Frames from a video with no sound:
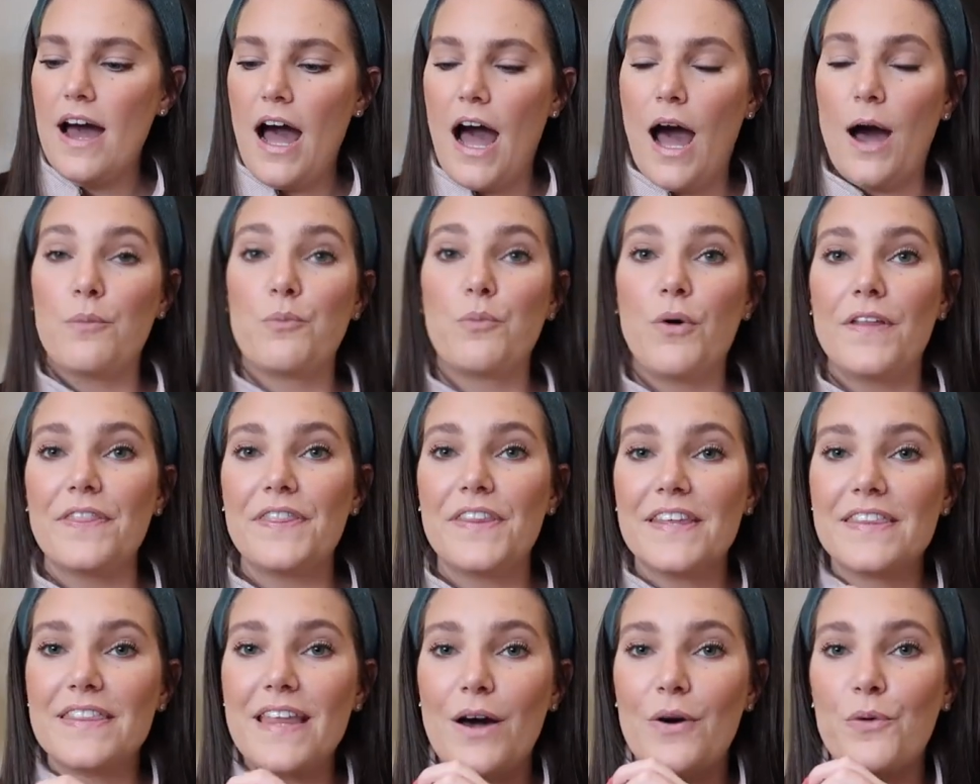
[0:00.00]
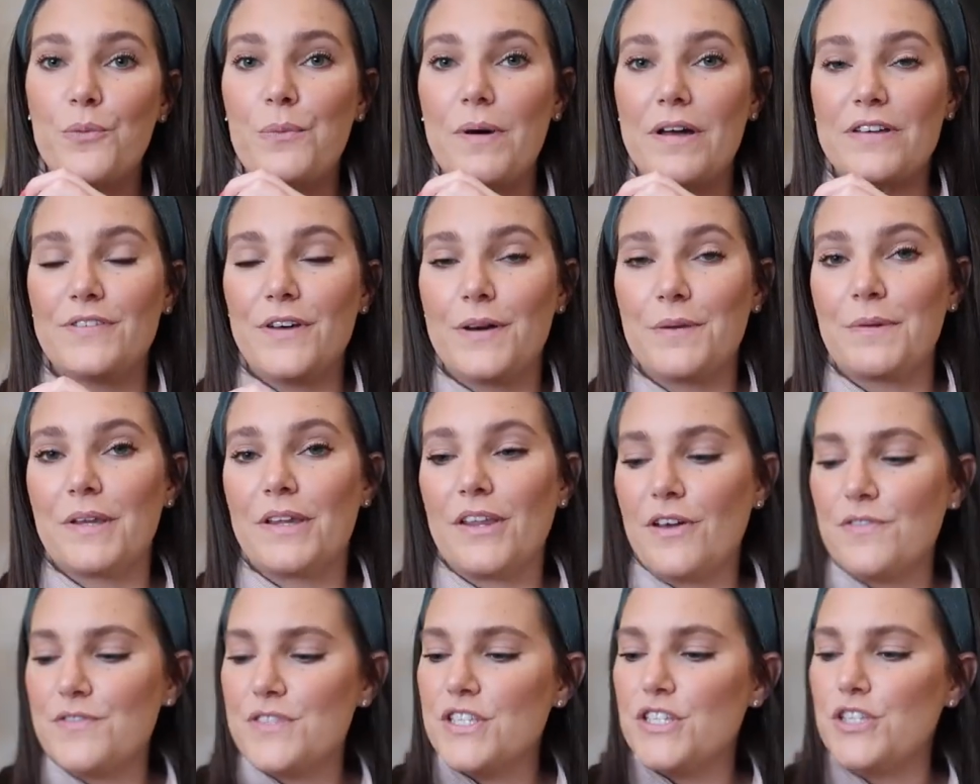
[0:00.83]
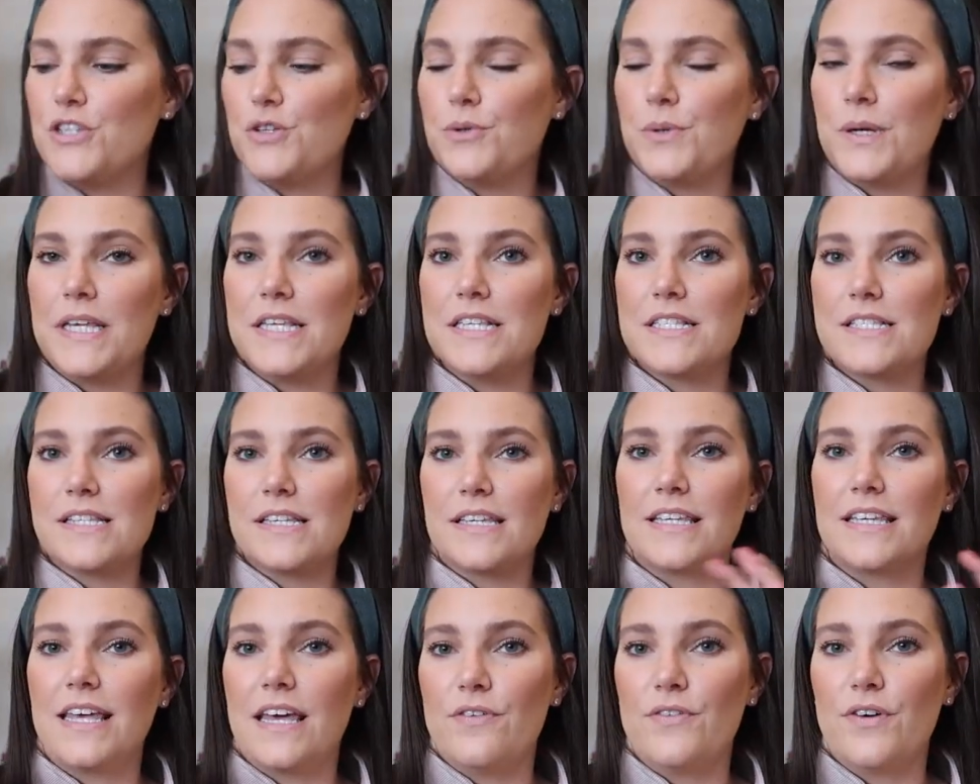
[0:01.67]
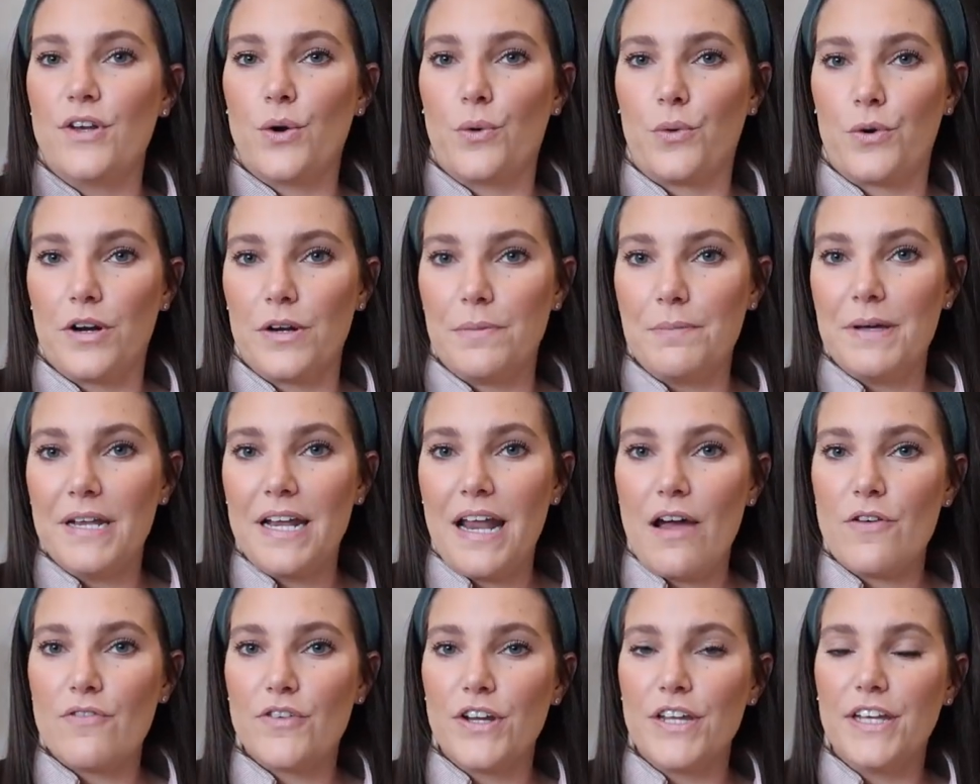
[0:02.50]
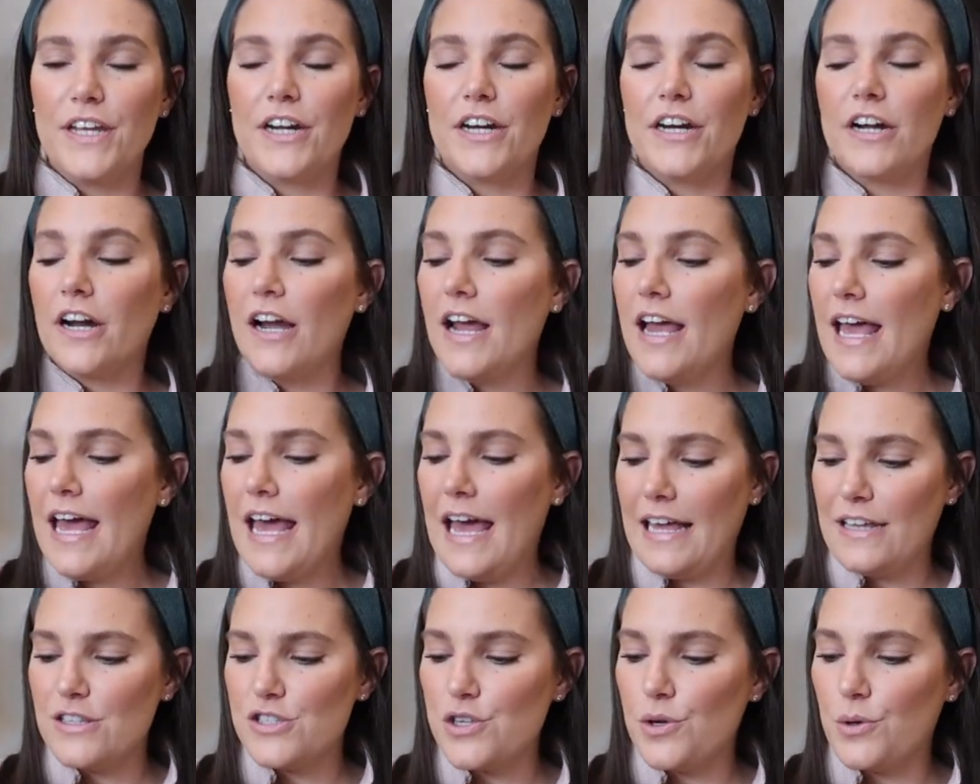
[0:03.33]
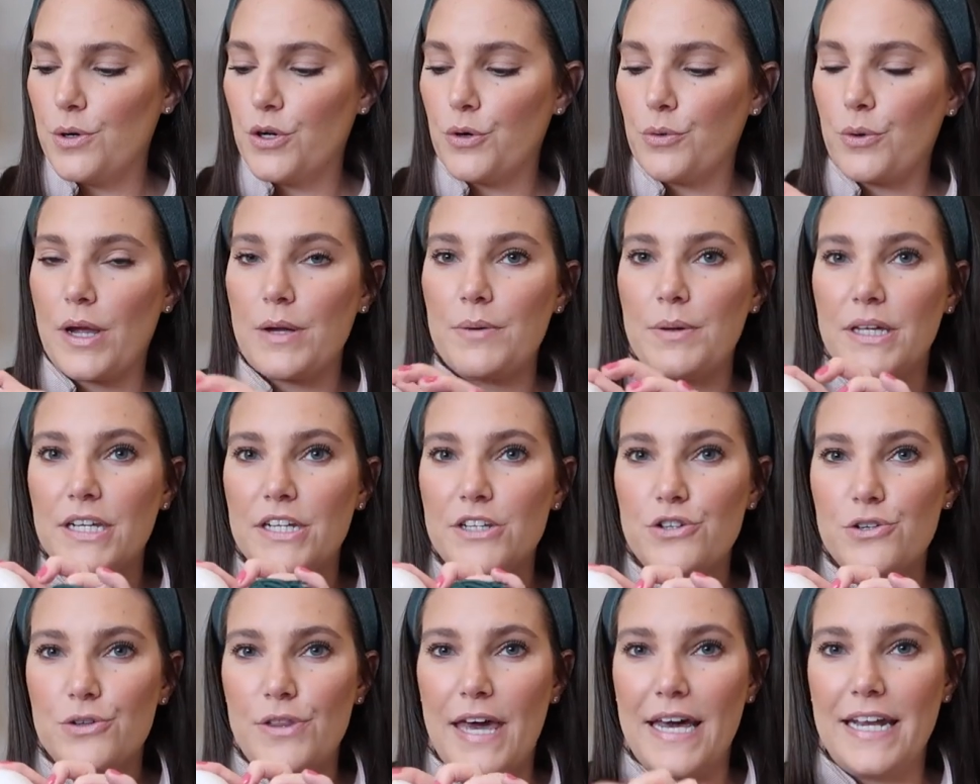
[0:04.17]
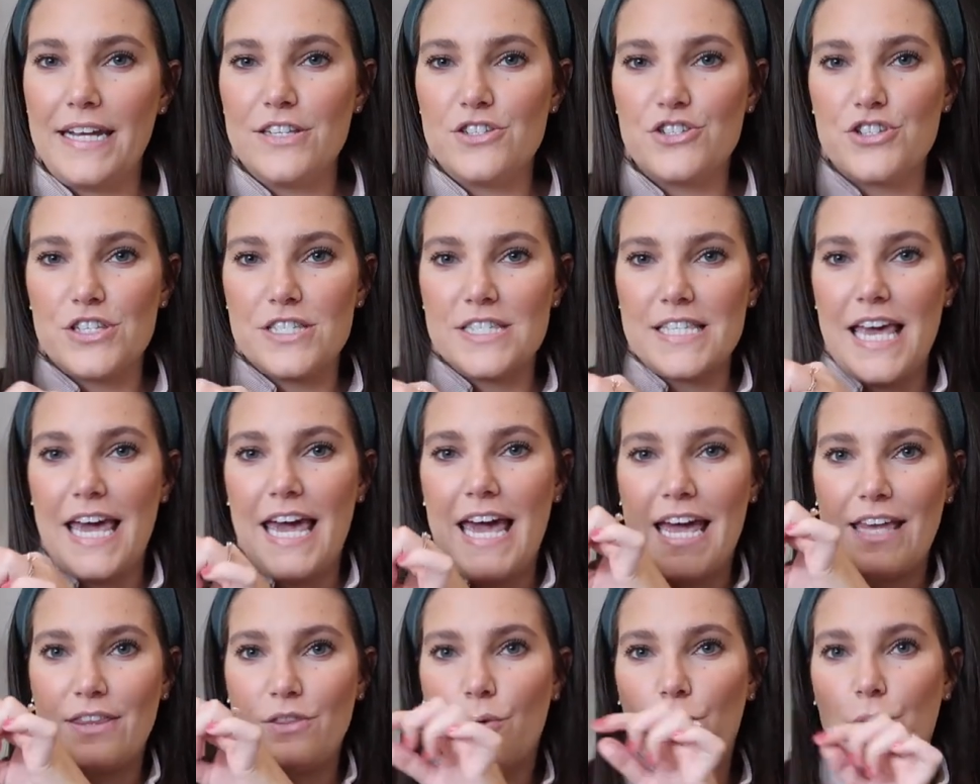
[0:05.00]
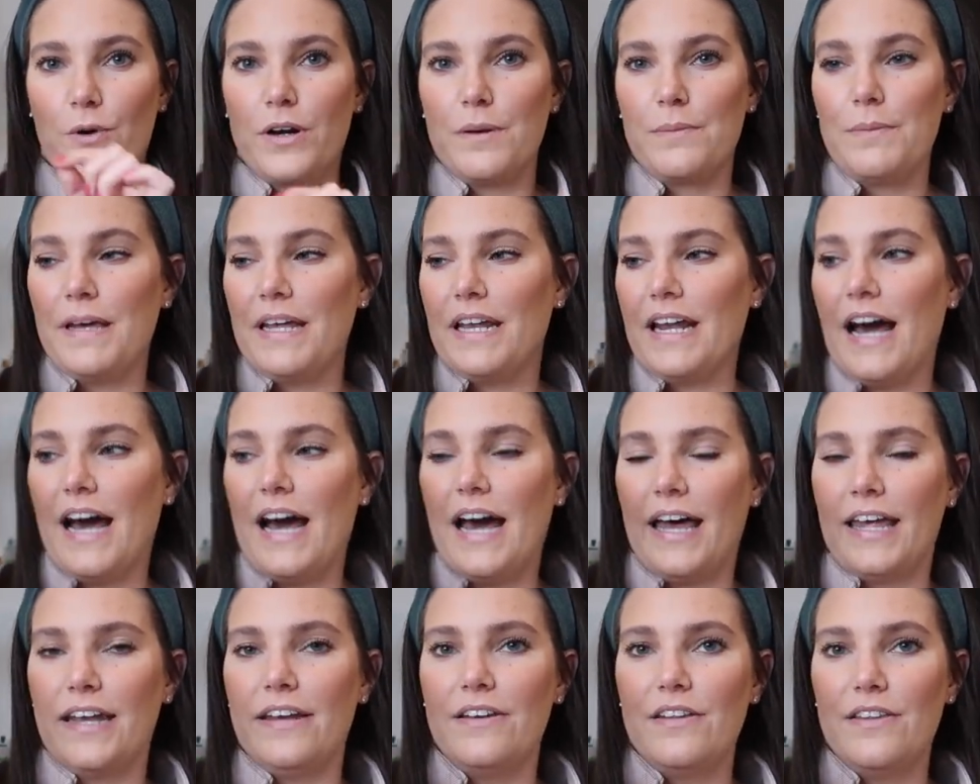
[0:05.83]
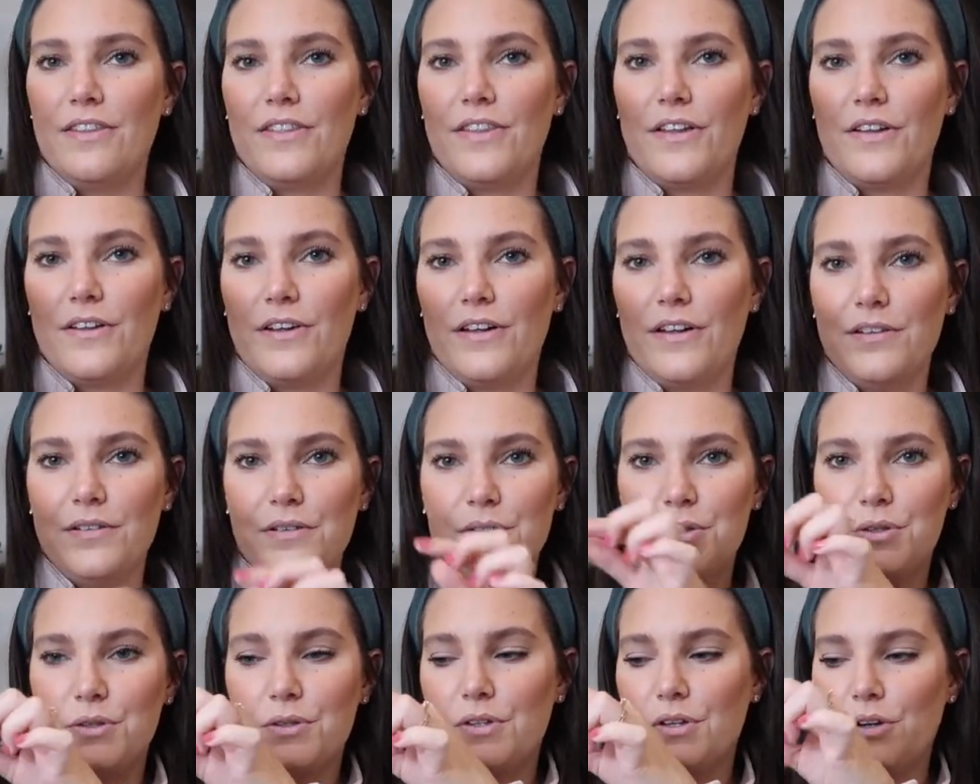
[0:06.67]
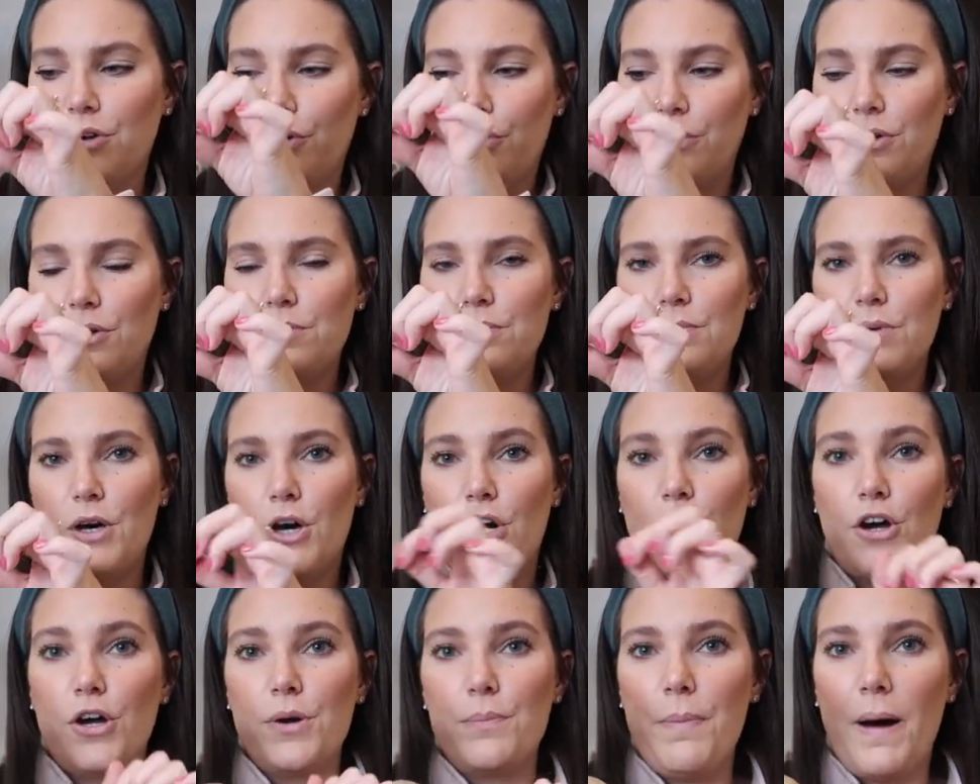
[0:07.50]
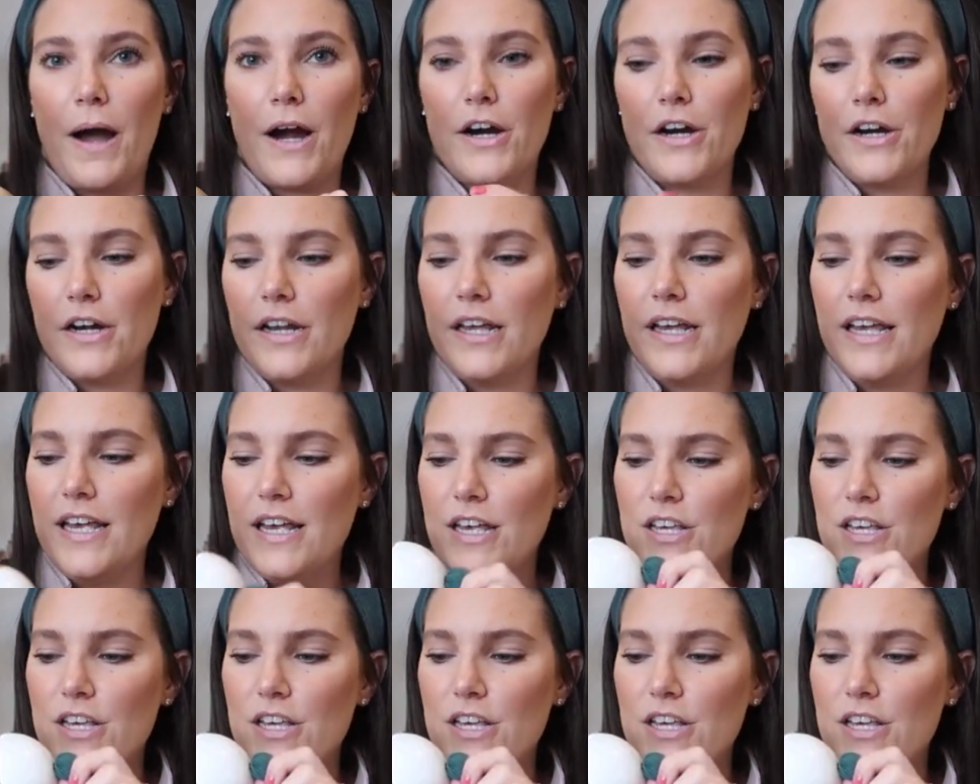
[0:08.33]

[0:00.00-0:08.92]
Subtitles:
One thing that my family loves to do is give an ornament every year. And so a great way to do that is just to hang the ornament on the little hook part.